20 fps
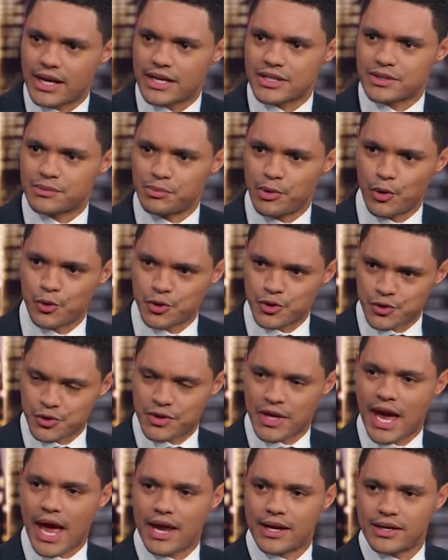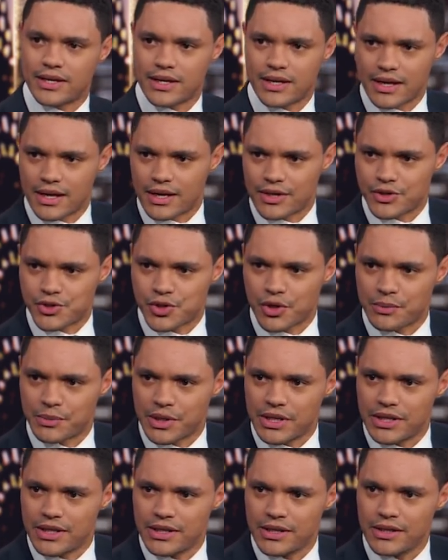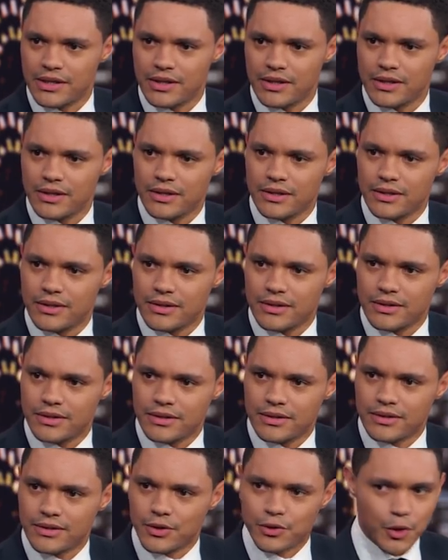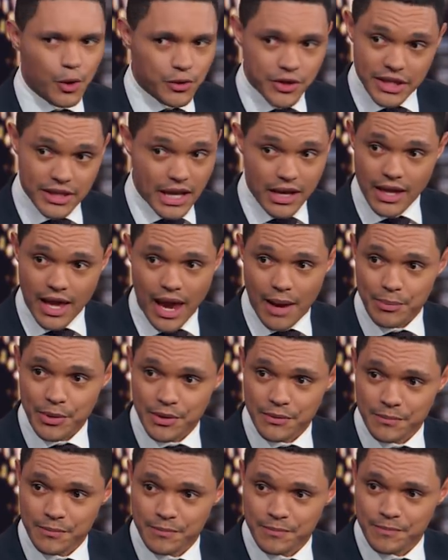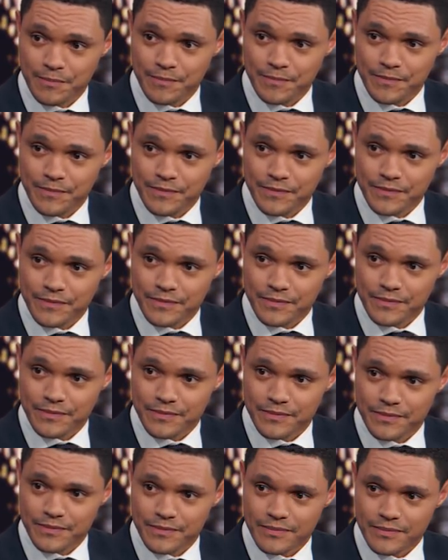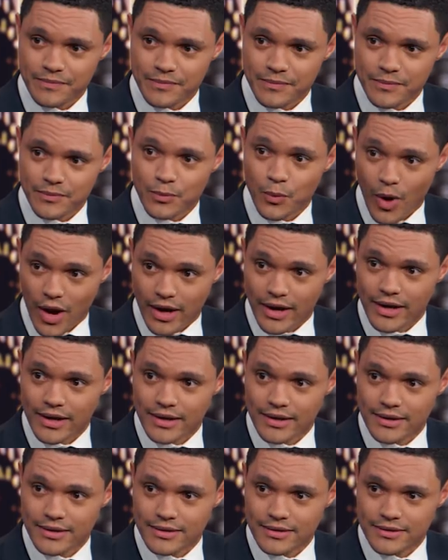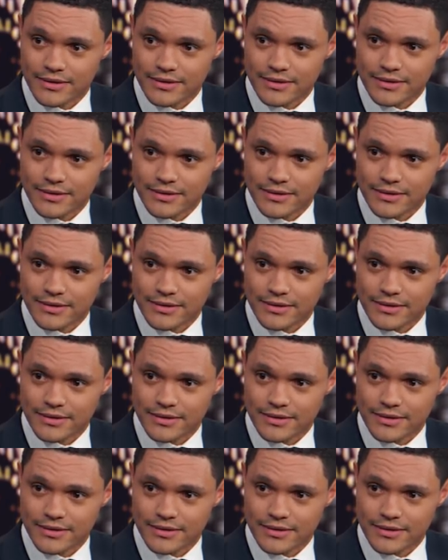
as opposed to Canada and Germany? No. You don't think that'll happen? No. You want to know why? Why? Okay.